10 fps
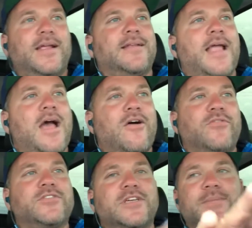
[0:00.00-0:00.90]
Now
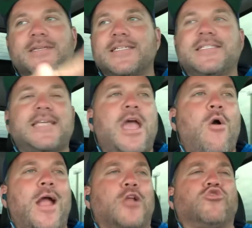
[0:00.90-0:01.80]
somebody's gonna say, oh,
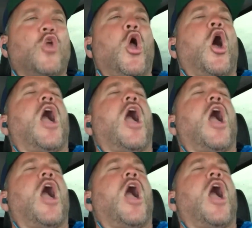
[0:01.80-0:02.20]
I